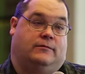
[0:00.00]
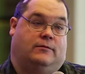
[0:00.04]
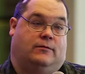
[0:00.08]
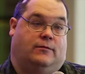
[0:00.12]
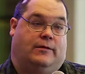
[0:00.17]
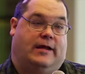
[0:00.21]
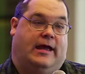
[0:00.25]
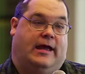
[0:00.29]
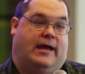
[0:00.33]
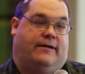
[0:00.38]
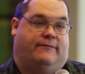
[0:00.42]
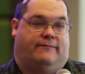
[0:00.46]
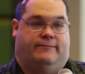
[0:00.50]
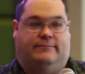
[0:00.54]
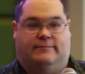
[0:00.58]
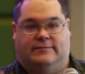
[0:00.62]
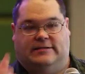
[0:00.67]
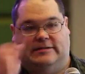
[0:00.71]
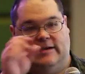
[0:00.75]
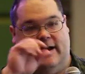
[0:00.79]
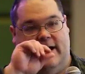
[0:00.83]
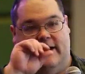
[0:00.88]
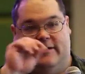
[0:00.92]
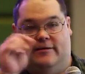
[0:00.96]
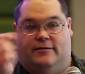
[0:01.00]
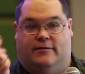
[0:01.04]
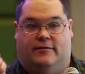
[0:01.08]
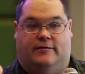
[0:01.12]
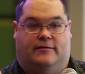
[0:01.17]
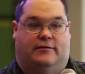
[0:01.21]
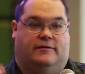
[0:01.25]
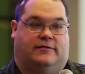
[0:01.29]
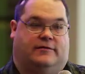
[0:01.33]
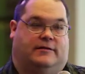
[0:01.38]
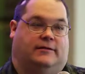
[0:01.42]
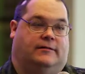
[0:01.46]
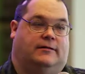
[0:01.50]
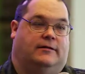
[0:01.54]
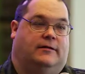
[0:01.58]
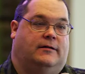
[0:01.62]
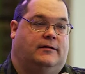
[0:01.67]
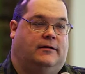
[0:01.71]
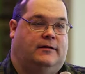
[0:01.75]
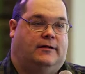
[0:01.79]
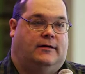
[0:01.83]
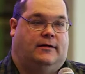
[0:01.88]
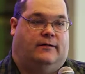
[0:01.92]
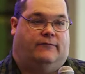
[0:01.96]
We have sliders and
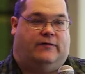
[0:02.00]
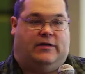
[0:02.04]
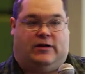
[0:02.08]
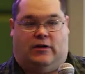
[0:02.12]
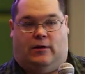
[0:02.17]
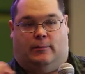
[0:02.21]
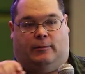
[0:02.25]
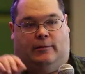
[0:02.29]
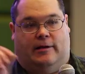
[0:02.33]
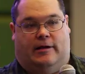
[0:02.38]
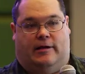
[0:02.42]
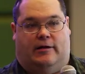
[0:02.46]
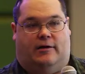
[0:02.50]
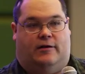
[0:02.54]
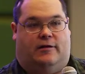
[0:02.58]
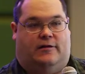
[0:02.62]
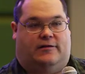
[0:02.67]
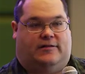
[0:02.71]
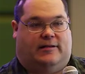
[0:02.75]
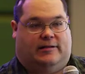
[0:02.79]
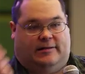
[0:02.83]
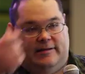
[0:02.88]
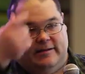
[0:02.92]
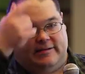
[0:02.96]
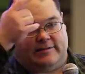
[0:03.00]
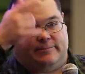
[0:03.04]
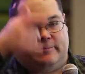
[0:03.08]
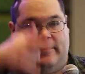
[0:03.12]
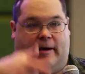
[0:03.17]
video players and list